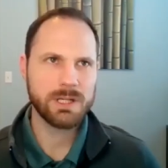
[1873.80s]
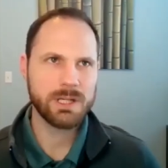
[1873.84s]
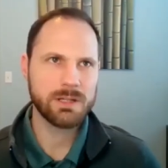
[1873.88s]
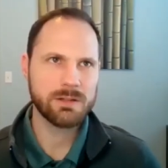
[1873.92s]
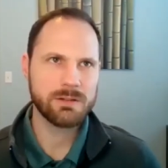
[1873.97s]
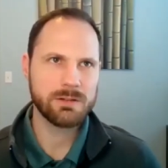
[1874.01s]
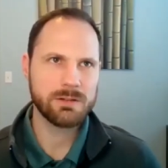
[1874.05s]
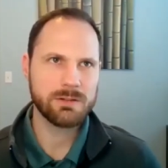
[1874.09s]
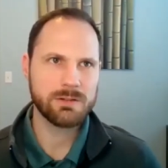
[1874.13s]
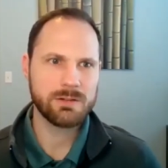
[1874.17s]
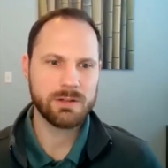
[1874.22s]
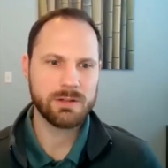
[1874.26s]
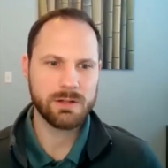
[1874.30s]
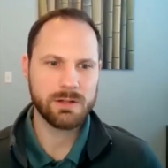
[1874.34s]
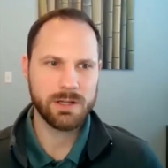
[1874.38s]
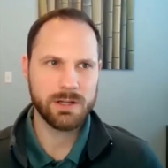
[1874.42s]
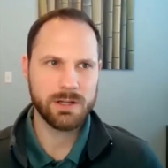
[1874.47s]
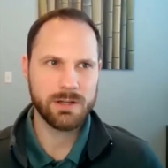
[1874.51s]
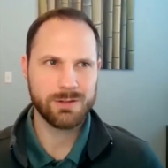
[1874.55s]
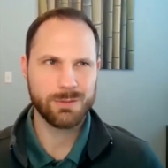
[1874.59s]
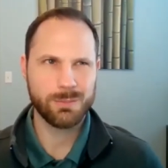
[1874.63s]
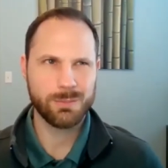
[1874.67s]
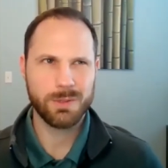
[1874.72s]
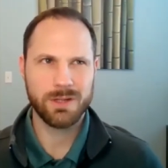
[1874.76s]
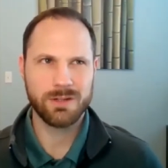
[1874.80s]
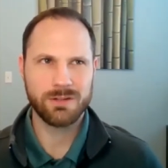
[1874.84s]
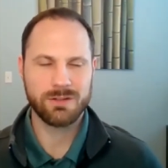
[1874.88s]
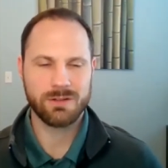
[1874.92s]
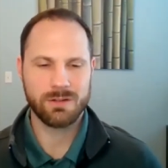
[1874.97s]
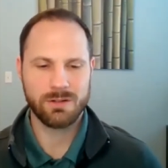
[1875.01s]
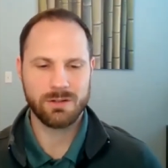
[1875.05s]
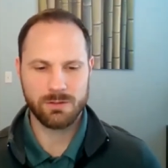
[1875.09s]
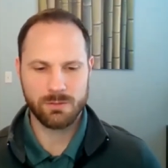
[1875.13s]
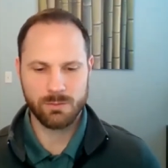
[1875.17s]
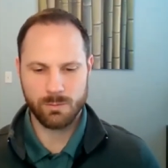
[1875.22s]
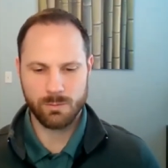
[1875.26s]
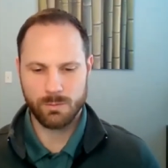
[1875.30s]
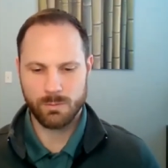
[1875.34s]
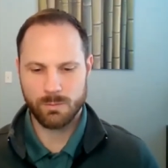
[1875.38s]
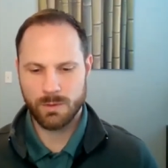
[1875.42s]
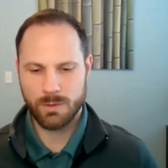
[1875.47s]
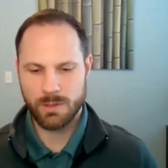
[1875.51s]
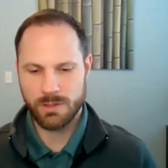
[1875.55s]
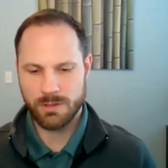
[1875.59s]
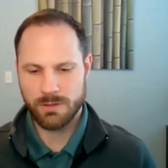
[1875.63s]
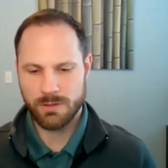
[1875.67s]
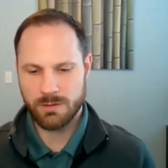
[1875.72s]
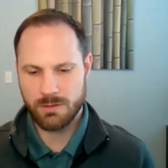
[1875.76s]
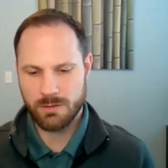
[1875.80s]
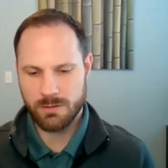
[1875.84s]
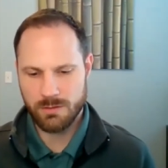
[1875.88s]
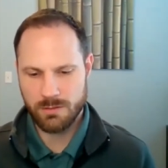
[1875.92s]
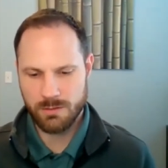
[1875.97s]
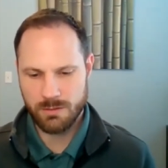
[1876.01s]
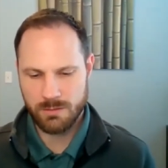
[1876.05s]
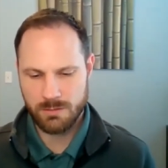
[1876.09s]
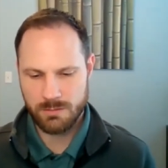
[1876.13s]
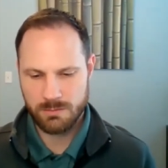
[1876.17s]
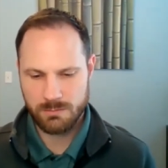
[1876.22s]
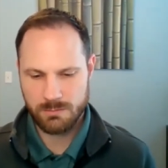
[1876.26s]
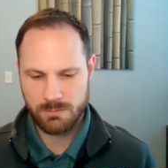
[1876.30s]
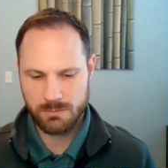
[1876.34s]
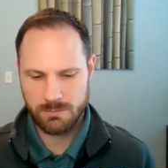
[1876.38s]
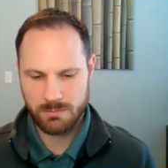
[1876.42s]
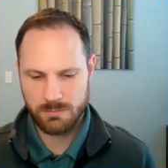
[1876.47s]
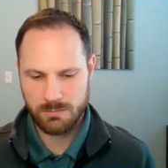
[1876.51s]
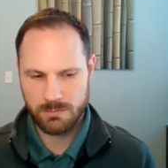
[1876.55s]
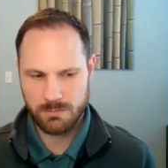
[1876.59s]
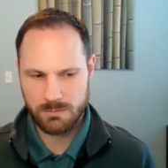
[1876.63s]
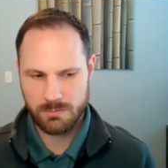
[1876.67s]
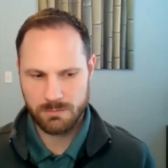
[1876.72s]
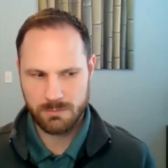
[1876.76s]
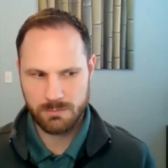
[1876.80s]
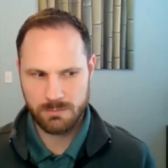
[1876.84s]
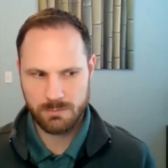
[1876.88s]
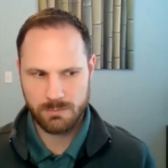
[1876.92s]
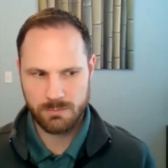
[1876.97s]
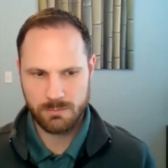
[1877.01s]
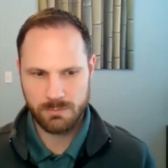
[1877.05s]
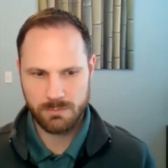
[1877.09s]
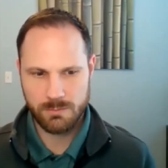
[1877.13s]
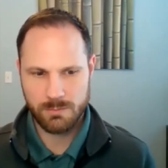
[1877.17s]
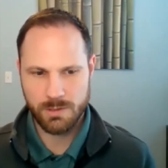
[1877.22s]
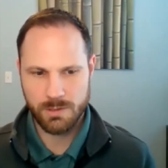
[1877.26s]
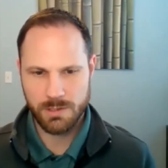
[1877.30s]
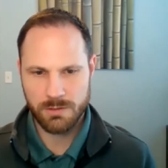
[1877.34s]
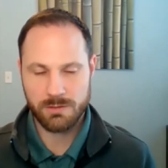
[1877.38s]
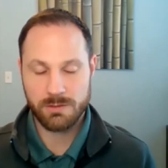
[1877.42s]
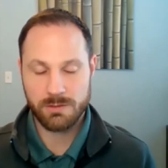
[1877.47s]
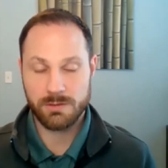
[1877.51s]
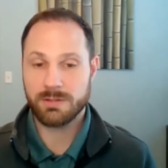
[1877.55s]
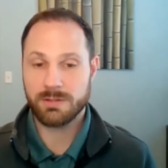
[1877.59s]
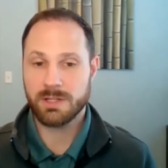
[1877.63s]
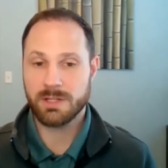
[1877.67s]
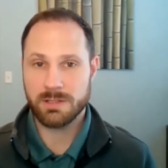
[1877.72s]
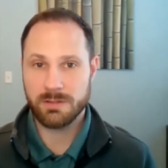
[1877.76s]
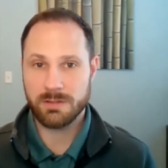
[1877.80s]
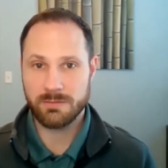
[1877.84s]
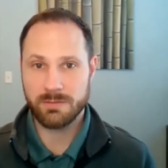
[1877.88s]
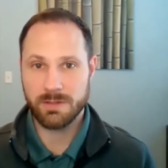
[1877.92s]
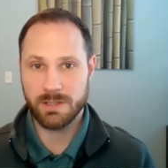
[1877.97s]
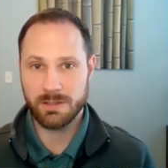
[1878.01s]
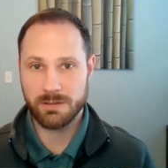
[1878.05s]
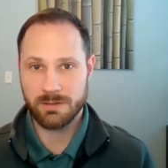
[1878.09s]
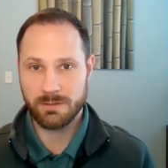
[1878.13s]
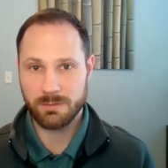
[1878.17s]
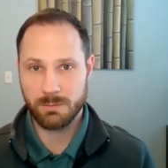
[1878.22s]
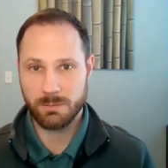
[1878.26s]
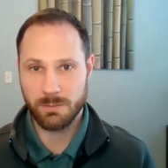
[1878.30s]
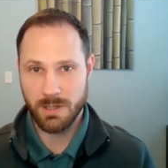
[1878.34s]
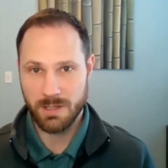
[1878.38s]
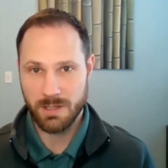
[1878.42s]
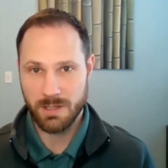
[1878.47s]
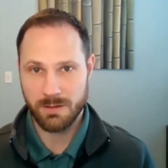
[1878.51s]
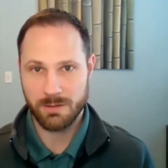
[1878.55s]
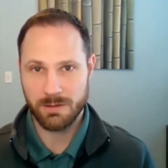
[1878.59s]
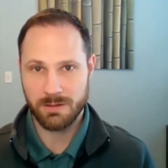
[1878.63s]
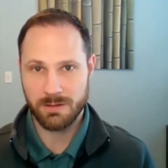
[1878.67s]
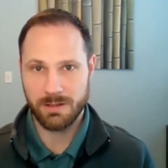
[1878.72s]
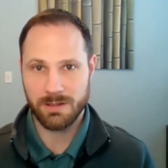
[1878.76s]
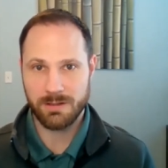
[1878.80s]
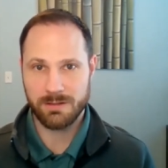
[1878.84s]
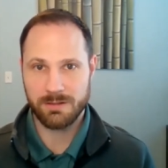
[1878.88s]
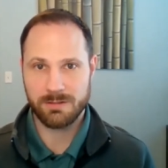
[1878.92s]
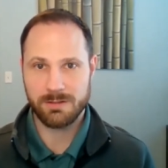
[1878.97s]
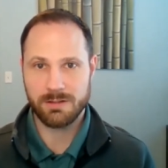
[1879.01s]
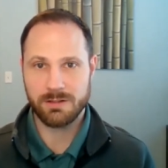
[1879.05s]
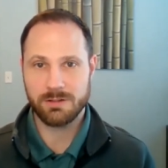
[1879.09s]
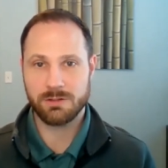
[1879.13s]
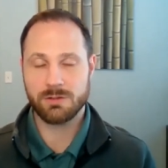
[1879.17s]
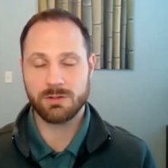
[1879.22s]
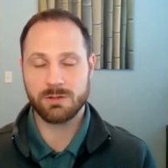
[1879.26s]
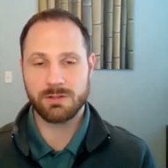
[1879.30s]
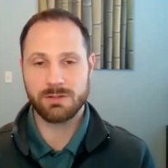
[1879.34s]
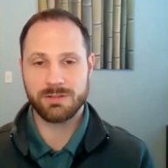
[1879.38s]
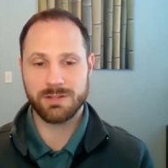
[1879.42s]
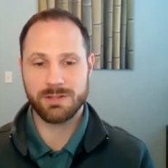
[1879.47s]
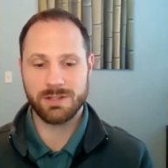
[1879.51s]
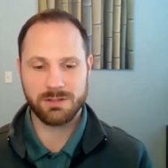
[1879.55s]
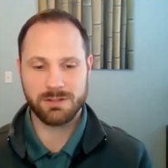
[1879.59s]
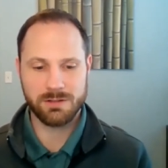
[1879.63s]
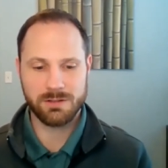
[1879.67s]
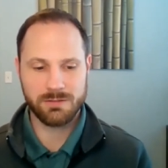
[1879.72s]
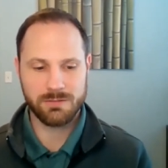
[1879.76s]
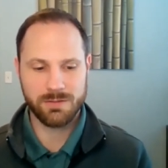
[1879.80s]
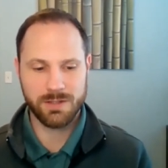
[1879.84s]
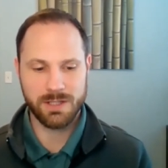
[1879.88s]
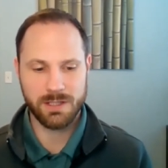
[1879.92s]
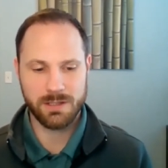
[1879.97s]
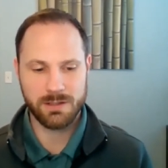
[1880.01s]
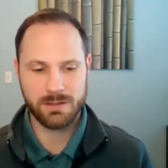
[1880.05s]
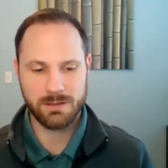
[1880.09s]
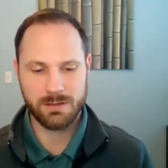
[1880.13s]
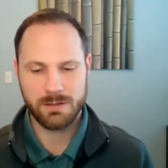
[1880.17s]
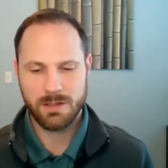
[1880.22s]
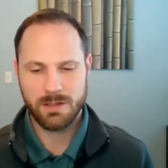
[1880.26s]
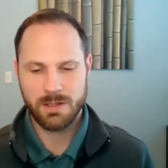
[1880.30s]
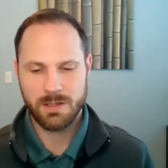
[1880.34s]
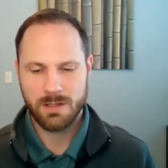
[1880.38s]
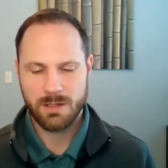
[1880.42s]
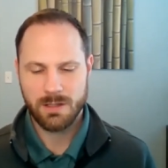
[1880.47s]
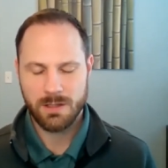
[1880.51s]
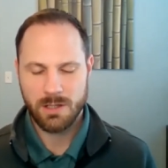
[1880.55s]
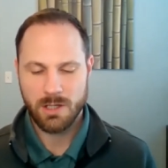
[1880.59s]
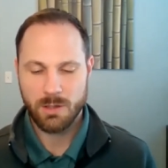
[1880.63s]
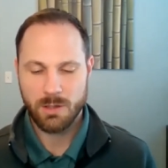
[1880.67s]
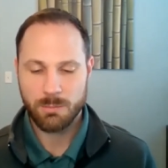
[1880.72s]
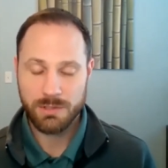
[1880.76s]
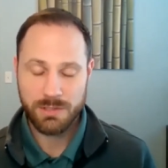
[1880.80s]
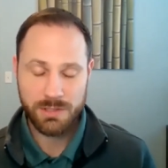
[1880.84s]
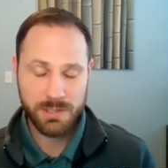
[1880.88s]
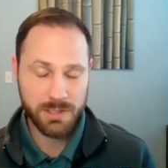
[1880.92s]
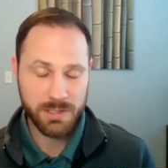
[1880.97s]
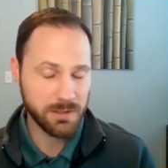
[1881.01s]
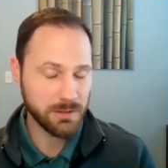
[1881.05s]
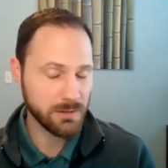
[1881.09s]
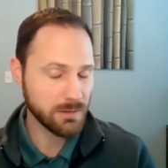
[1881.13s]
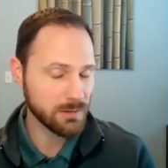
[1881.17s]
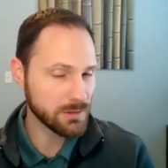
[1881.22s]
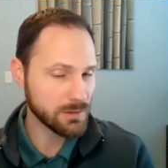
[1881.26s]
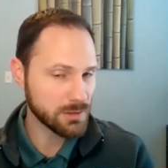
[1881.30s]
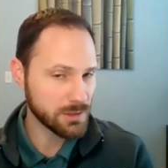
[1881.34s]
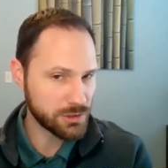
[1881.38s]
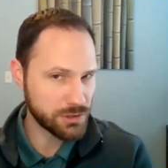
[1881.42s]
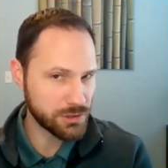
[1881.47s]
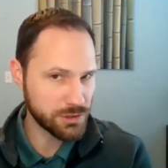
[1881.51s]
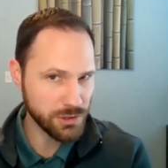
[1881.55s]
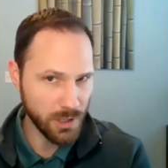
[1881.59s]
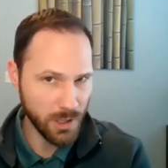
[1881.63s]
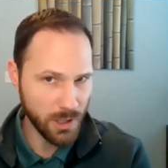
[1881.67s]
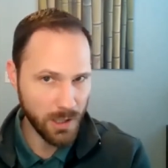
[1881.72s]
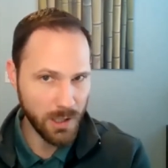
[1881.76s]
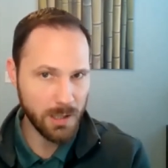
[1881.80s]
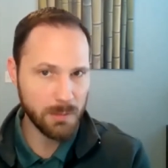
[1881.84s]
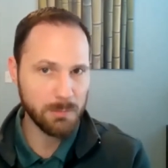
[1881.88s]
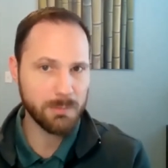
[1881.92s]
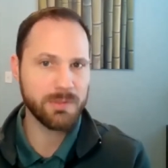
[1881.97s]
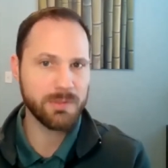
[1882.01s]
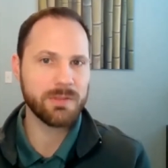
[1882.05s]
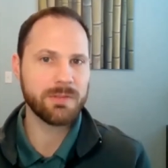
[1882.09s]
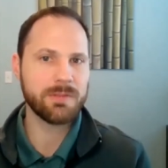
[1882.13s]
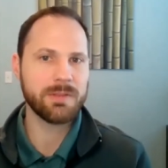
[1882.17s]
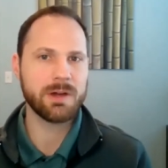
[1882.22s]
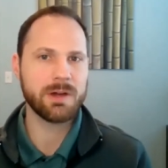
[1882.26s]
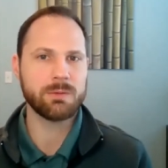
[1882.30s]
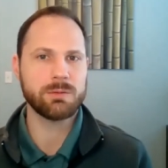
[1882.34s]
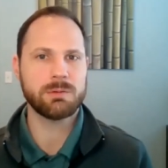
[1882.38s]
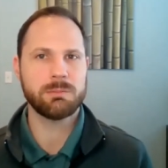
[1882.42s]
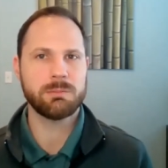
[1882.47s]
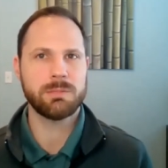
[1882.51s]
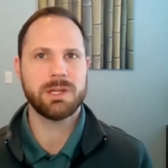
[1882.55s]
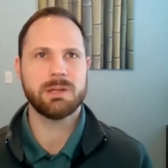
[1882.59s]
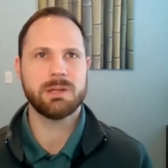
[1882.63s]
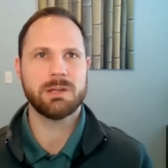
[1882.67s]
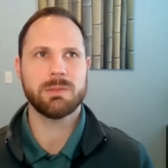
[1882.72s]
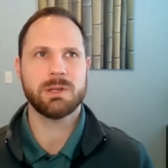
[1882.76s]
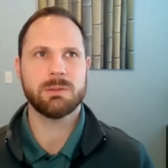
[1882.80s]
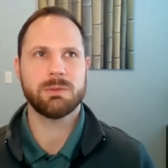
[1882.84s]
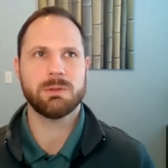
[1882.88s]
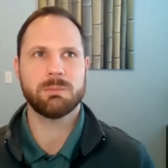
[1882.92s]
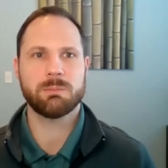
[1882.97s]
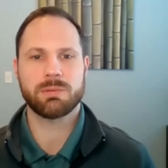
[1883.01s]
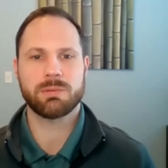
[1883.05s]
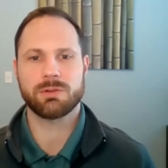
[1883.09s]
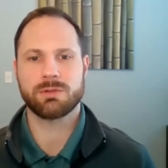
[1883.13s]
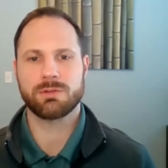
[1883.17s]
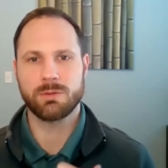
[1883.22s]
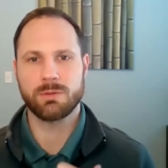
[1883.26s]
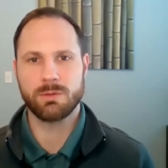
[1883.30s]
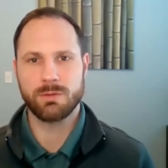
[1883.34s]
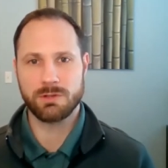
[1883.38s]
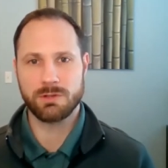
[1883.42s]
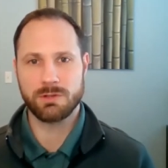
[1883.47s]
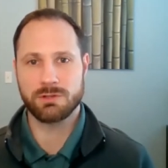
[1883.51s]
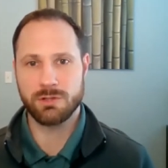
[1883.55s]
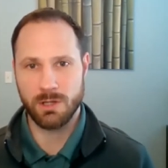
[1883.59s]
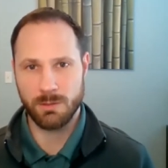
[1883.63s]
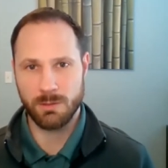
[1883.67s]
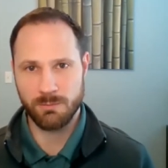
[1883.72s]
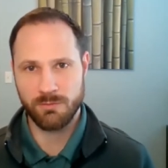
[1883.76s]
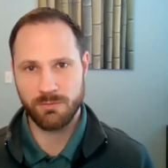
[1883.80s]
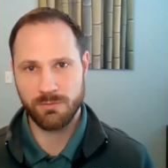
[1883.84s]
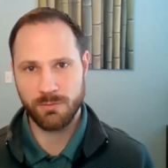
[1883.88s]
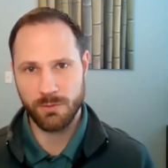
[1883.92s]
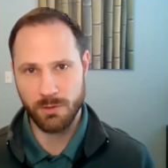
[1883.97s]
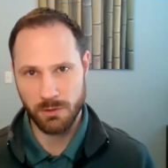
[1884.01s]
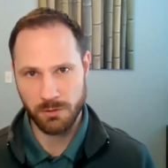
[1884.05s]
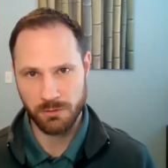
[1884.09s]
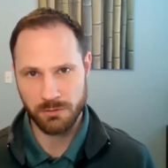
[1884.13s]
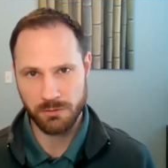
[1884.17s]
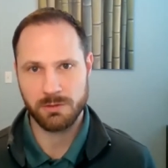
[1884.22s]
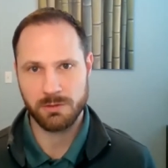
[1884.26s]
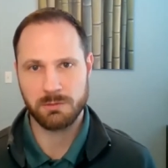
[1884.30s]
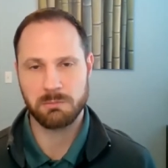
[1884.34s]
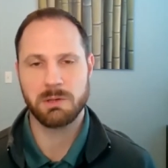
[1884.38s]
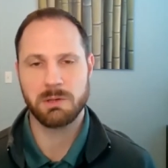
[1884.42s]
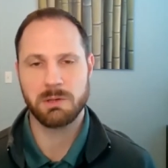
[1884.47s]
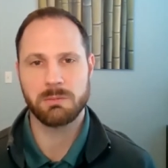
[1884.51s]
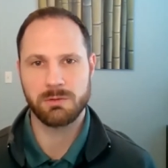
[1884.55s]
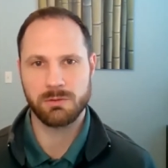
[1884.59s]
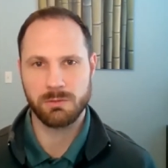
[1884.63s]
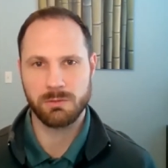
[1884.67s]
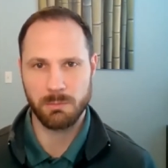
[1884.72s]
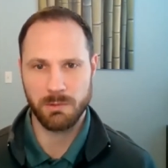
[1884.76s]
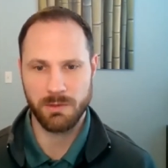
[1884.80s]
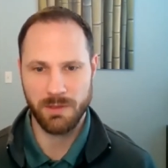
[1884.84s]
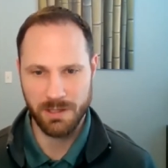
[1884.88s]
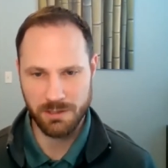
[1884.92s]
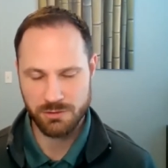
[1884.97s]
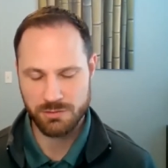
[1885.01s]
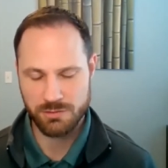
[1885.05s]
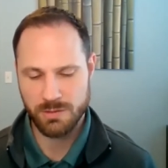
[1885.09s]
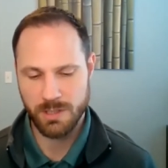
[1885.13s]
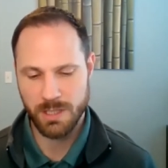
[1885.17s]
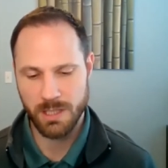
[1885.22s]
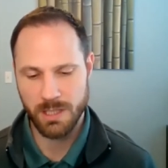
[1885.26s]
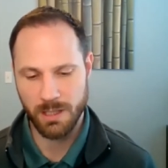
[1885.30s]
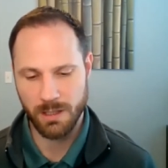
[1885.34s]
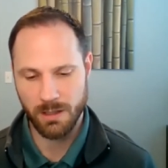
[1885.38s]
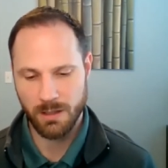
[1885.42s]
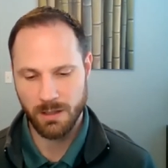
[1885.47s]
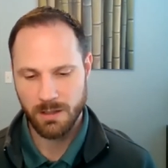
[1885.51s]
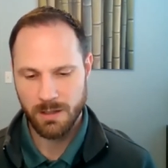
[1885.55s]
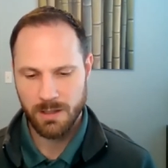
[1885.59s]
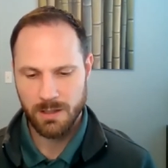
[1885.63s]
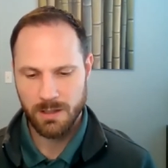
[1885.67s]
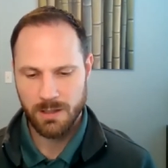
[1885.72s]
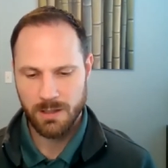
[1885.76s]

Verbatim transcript: like it just kind of depends on what your what your incentive is, right? Is is your incentive in a particular job? Then that would mean maybe pursue the job first and maybe some of that training.